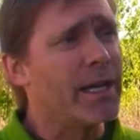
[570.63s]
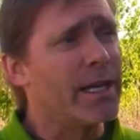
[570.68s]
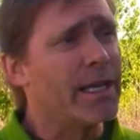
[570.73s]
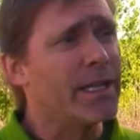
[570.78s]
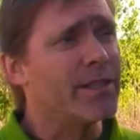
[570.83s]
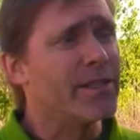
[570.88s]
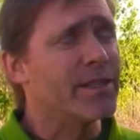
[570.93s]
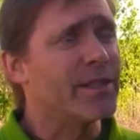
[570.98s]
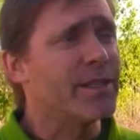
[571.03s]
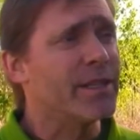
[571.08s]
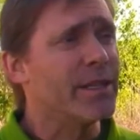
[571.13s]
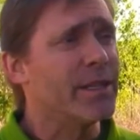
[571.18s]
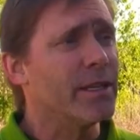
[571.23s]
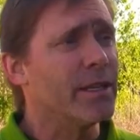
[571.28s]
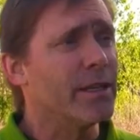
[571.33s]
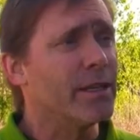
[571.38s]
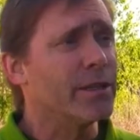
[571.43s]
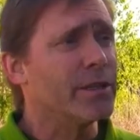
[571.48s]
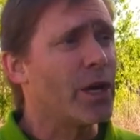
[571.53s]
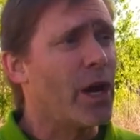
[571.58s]
It's
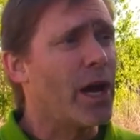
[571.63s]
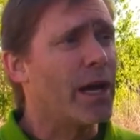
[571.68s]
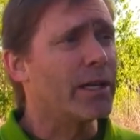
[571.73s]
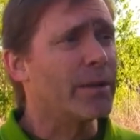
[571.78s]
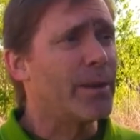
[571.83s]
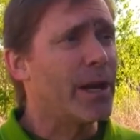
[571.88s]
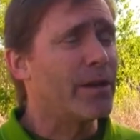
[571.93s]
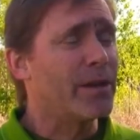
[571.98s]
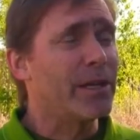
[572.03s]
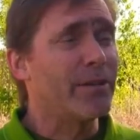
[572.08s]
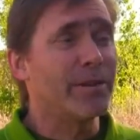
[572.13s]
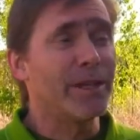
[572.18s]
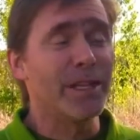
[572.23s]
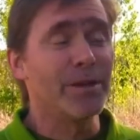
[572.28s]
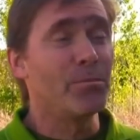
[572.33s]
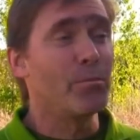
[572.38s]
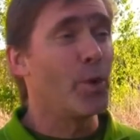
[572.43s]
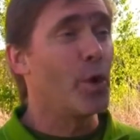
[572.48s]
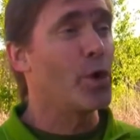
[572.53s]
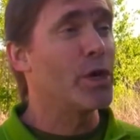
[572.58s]
still talked about even
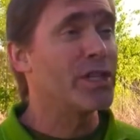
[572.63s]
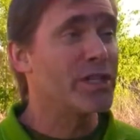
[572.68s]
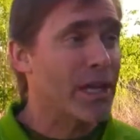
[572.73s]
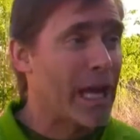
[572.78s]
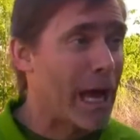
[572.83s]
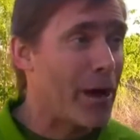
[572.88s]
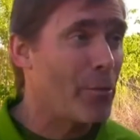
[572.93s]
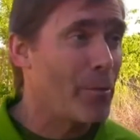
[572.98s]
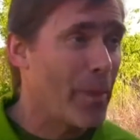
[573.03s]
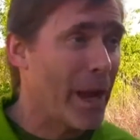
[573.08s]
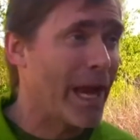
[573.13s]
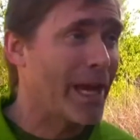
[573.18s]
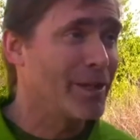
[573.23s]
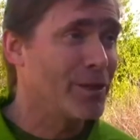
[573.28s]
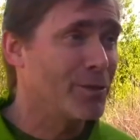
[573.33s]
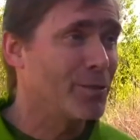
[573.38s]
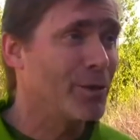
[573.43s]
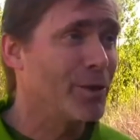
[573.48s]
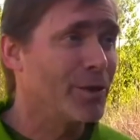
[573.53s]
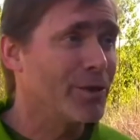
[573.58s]
in Boy Scout
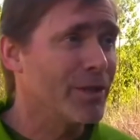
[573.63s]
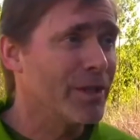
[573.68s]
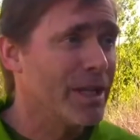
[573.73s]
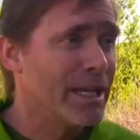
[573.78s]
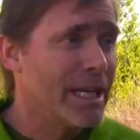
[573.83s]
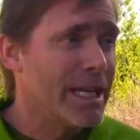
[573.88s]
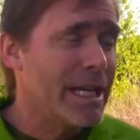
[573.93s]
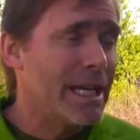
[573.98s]
manuals.